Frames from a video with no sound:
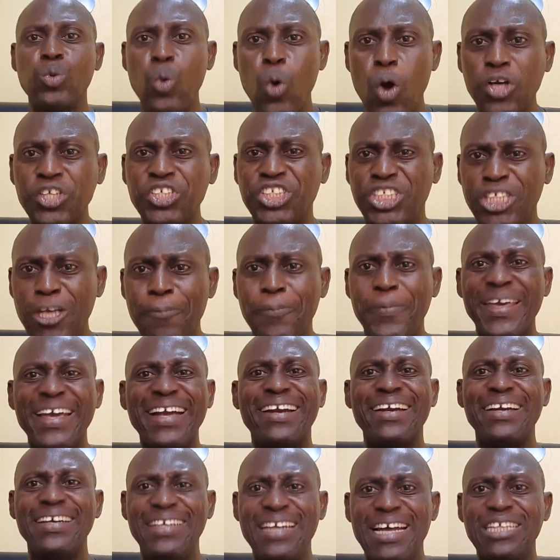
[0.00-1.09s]
one cheap
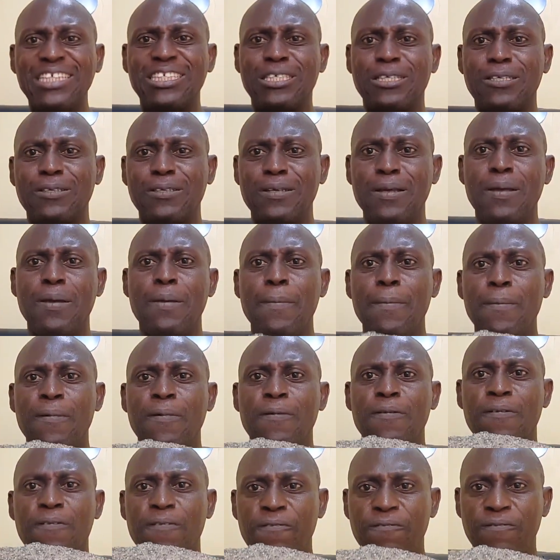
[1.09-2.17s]
ingredient
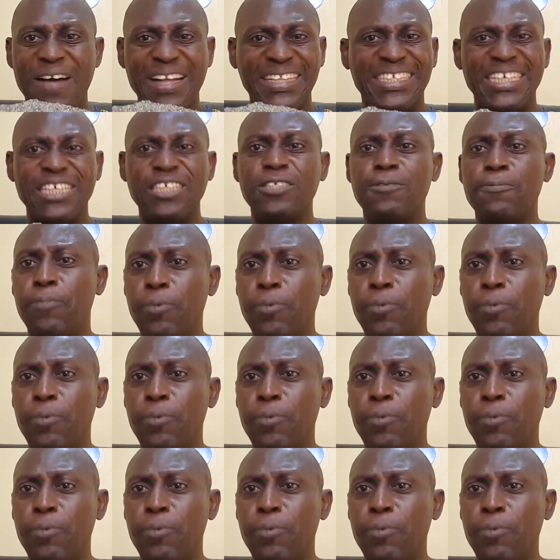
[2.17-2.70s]
fattens